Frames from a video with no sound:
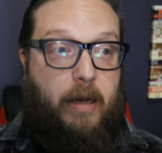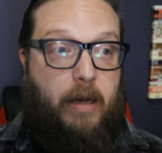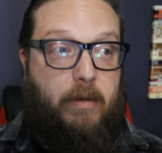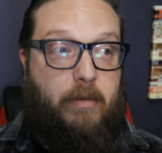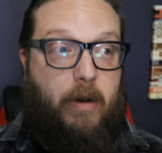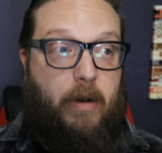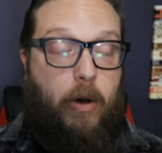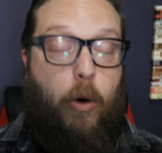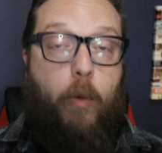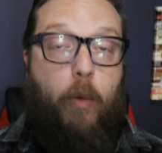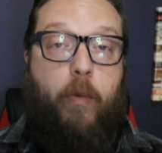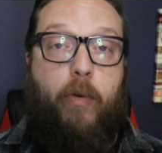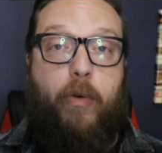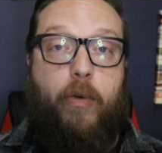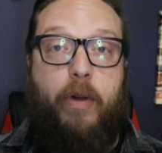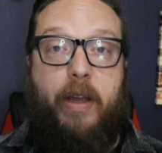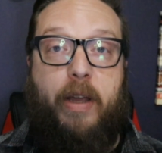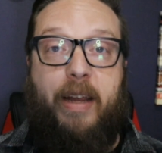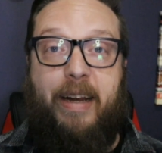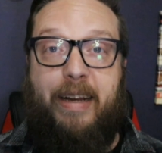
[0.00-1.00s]

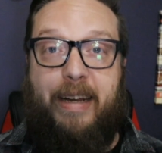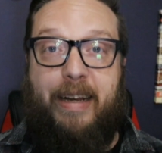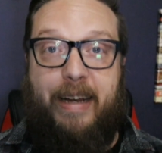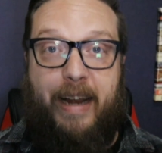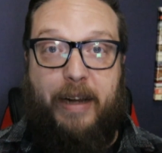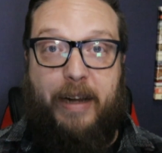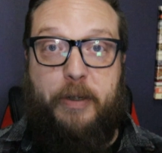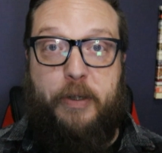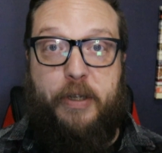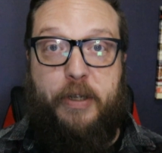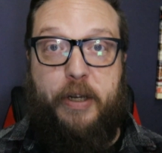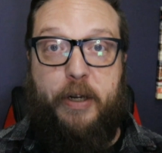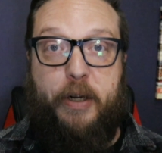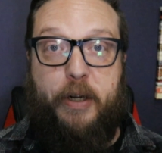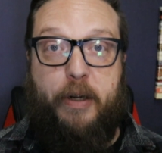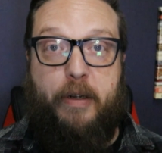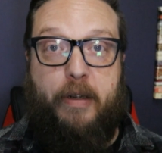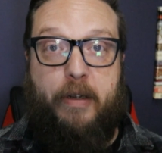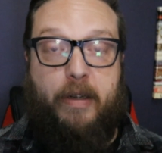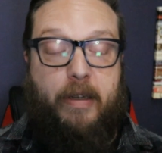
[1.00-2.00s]
hopefully next
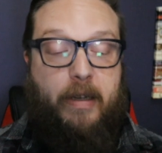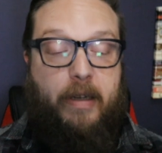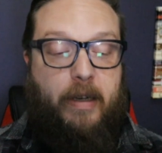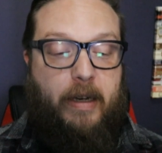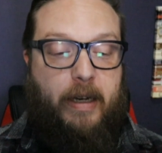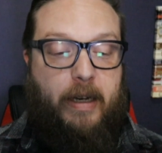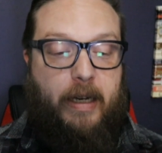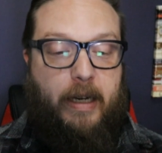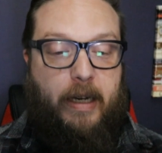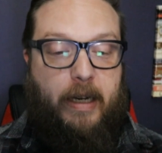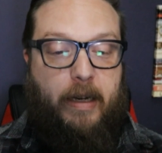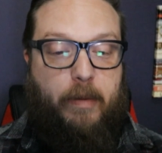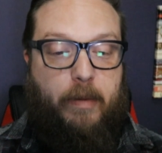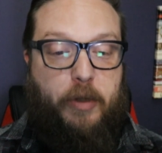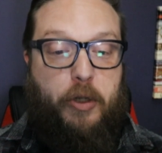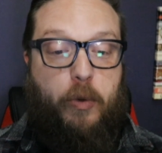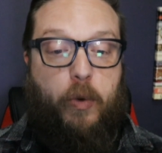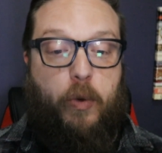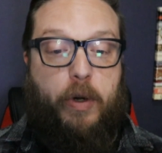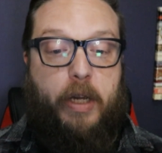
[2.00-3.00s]
year
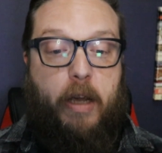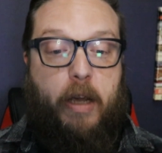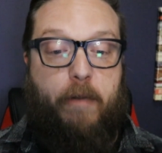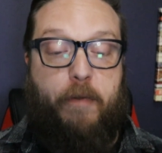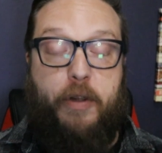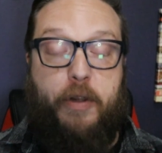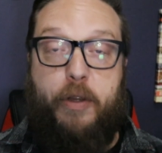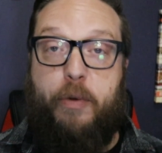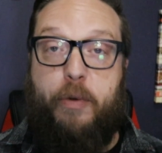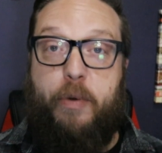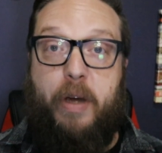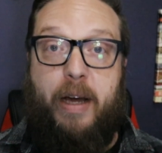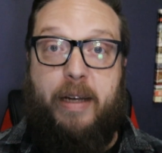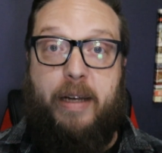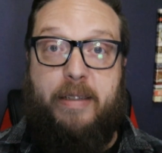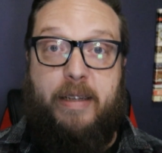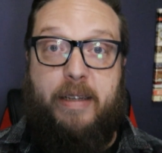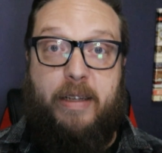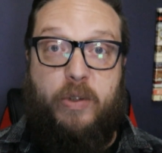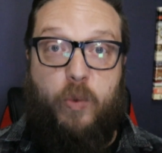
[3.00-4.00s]
it'll work out for you
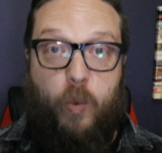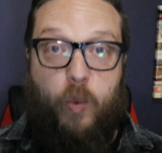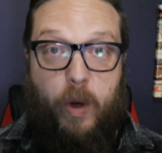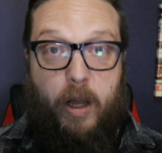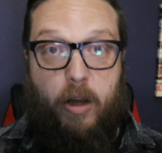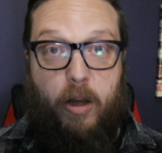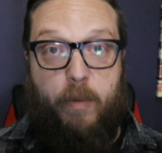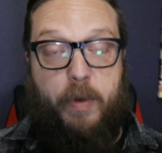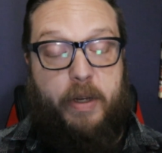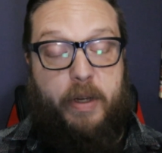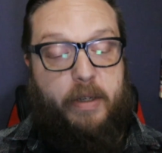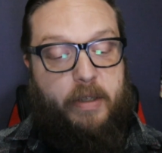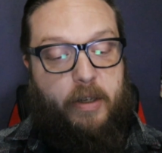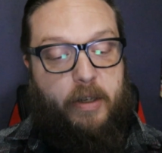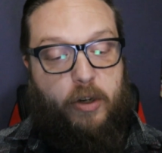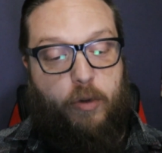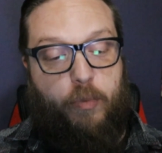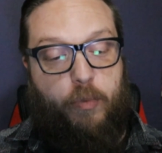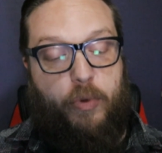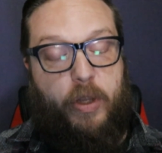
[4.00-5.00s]
guys as well, because
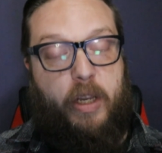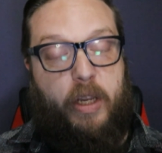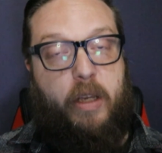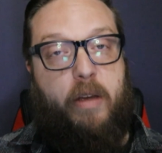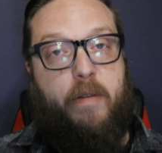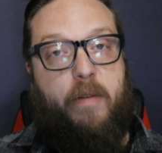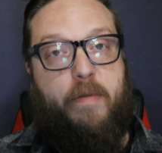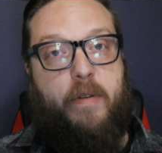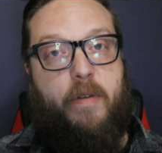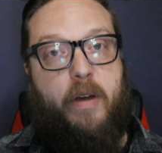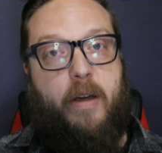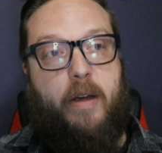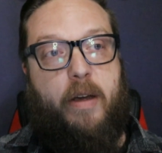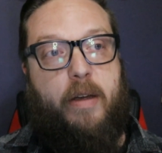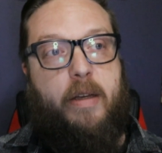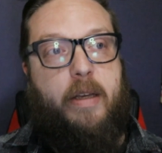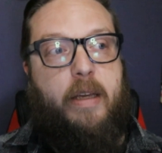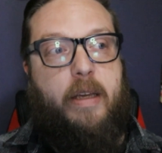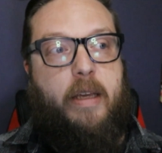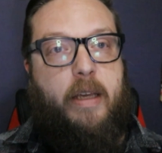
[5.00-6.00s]
I know plenty of
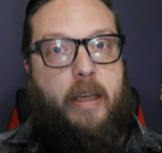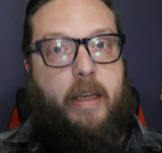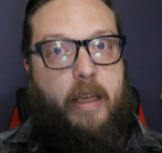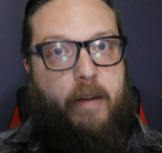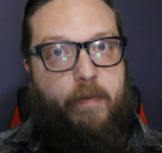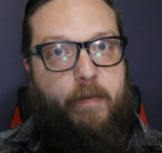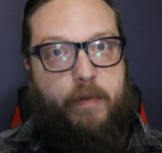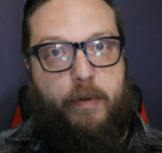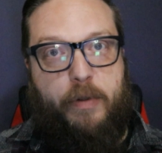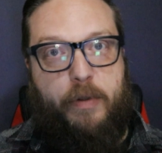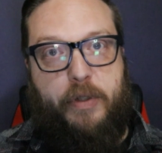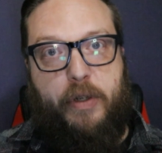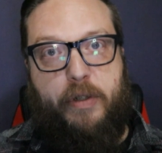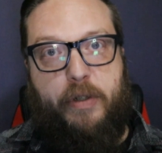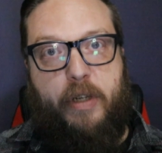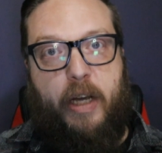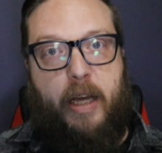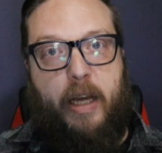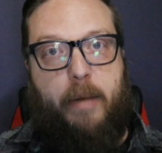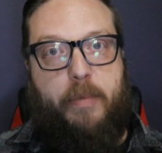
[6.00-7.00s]

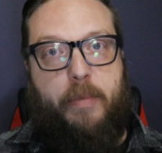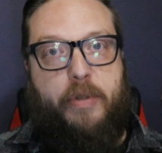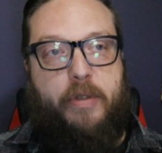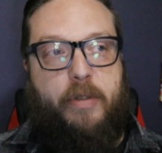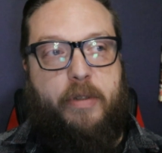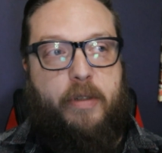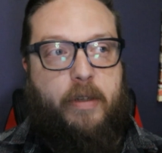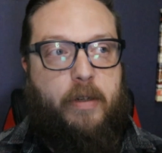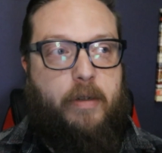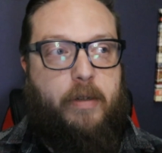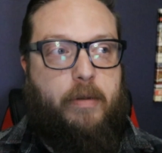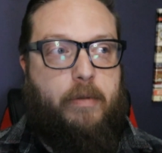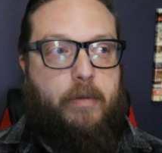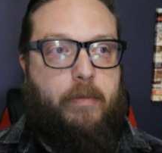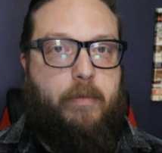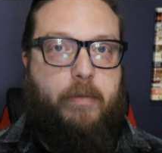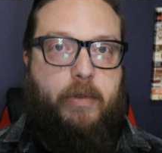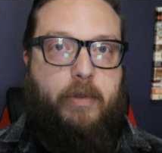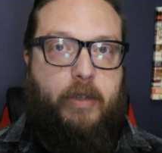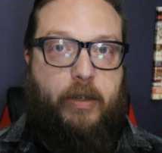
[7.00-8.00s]
influencer types,
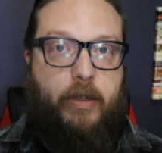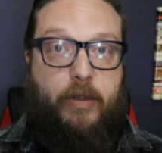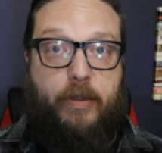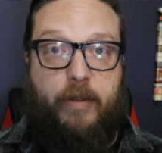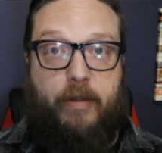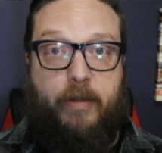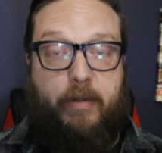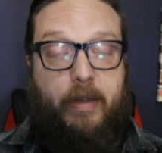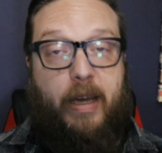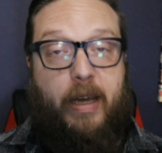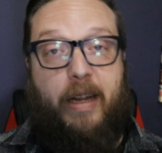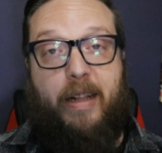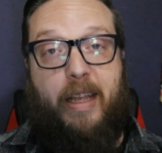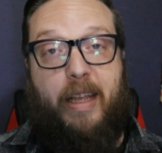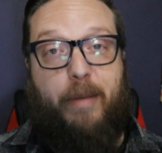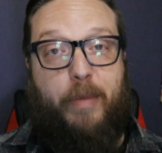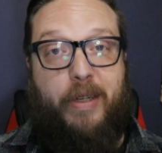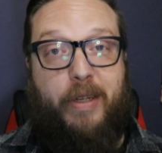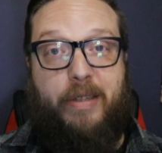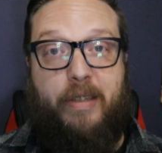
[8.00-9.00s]
such kind of
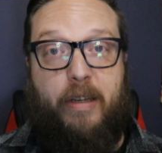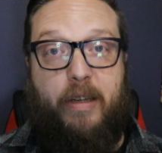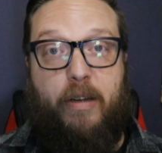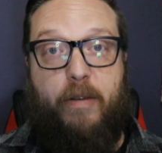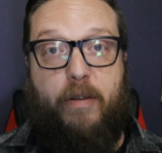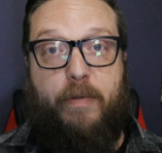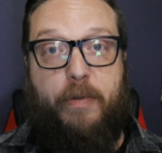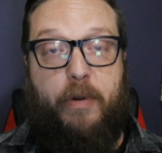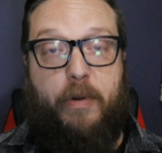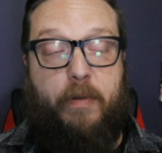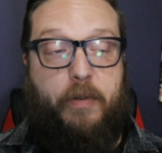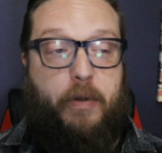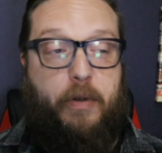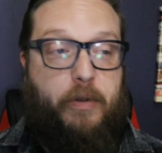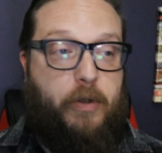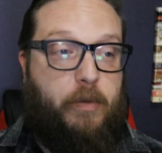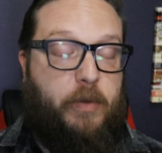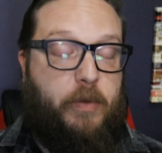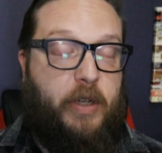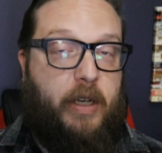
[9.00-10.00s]
like myself, who have
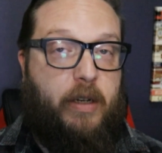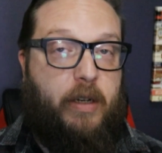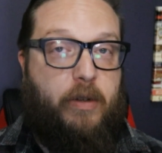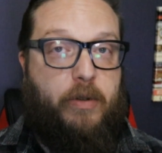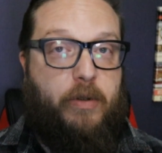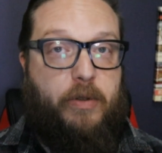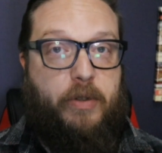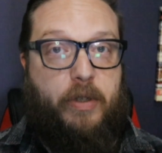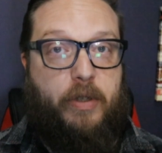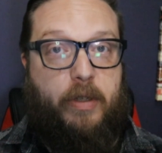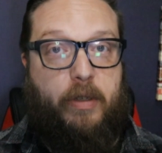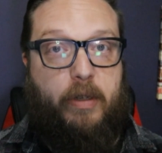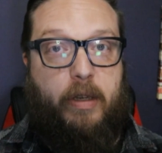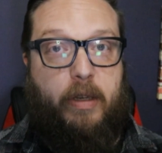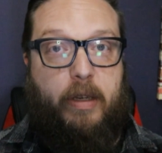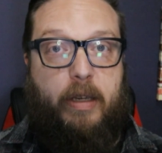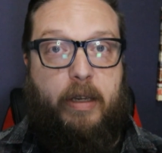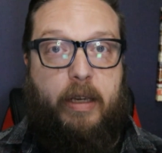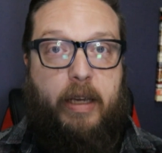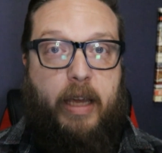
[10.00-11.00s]
YouTube channels and
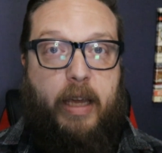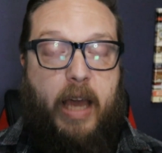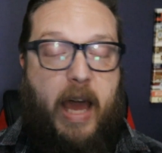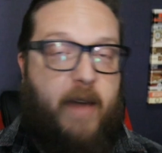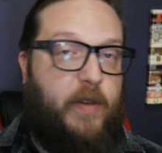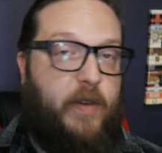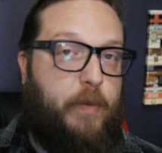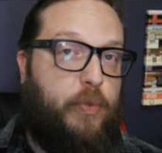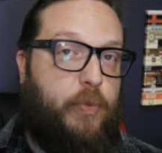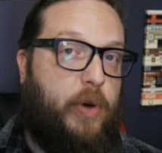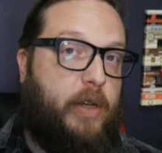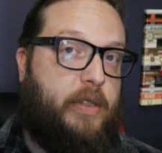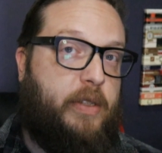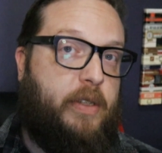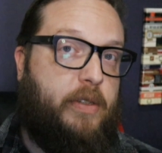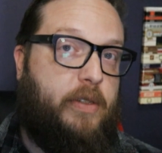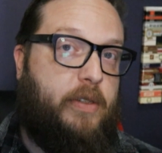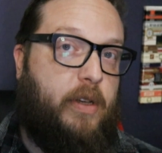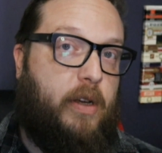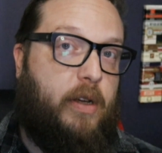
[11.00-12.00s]
heavy
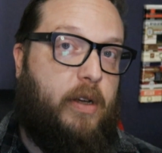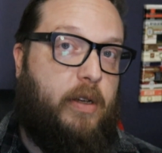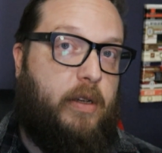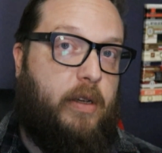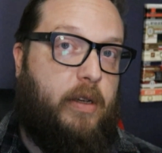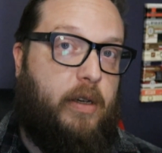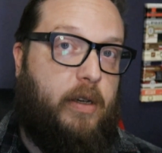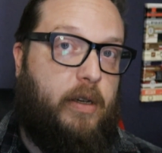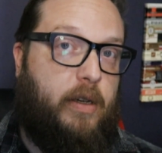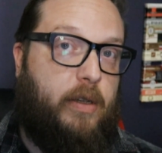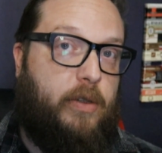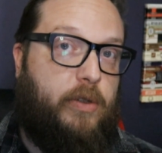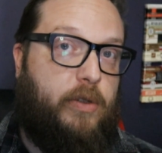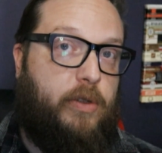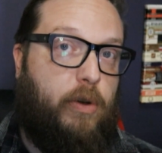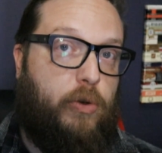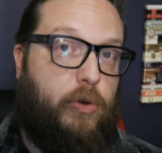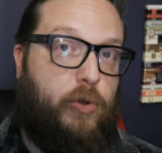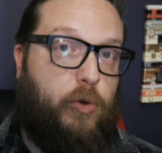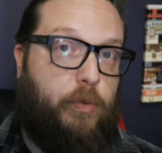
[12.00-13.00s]
presence on
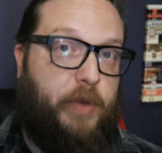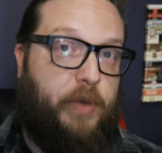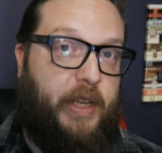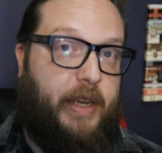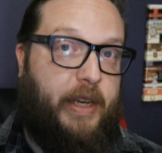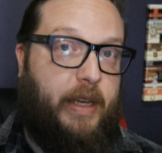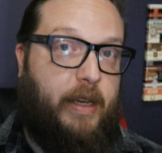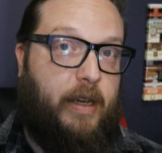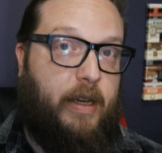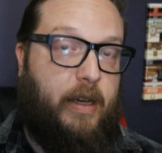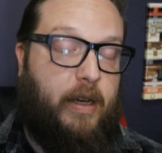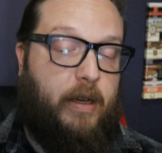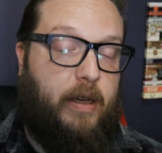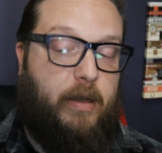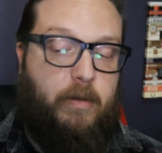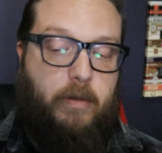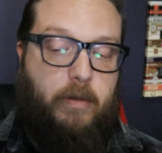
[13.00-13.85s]
social media,